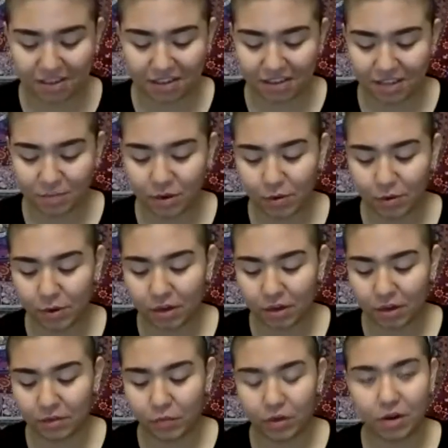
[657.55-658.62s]
That's why we all
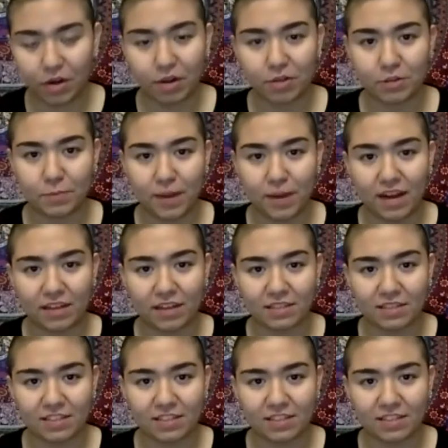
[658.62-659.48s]
need one another's backs.